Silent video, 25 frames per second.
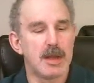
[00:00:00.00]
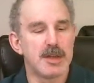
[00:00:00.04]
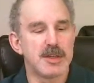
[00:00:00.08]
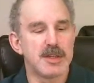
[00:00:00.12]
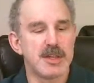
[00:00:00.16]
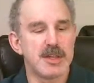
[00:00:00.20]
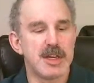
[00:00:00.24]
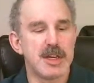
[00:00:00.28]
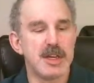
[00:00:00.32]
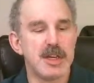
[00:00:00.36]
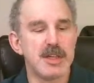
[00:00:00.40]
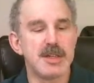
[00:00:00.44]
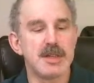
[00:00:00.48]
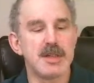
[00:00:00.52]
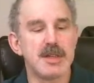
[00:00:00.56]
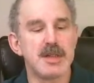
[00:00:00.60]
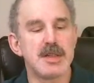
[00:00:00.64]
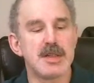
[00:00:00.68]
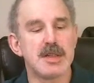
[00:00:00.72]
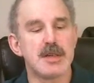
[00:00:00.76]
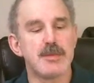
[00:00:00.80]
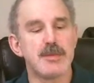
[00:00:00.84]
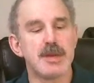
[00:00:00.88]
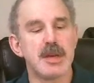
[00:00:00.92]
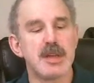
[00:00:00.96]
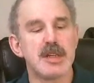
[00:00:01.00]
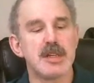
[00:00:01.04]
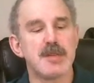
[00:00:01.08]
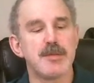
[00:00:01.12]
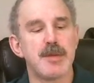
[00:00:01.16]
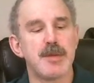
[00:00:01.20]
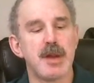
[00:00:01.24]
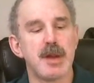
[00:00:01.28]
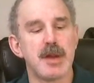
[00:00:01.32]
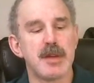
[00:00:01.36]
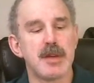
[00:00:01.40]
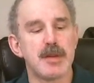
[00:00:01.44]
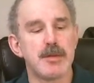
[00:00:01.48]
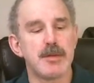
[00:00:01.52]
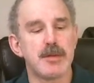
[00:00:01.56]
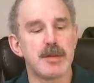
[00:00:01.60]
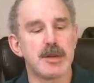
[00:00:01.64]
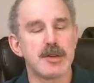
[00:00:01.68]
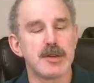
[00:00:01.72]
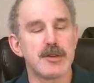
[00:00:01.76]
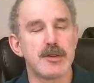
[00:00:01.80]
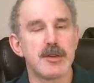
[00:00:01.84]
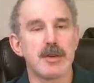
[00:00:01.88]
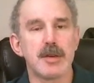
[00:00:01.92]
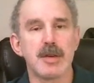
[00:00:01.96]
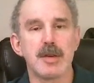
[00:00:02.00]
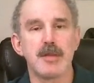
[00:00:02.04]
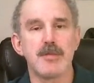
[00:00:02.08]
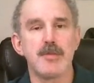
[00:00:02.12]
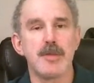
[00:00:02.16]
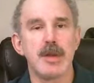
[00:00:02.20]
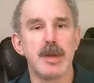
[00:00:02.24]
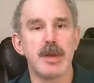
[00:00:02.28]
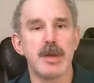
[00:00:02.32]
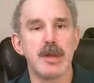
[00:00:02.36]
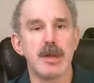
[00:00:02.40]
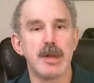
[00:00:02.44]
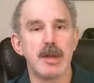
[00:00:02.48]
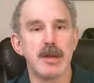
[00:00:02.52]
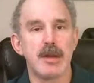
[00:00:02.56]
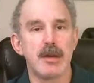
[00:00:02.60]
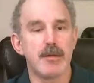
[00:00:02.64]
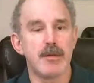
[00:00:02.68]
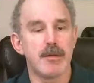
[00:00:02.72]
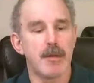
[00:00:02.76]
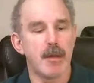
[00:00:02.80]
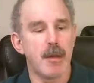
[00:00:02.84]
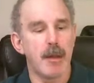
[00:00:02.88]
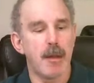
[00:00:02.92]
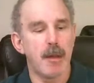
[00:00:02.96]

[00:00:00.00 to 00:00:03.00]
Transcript: Change in speech patterns and withdrawal can be there.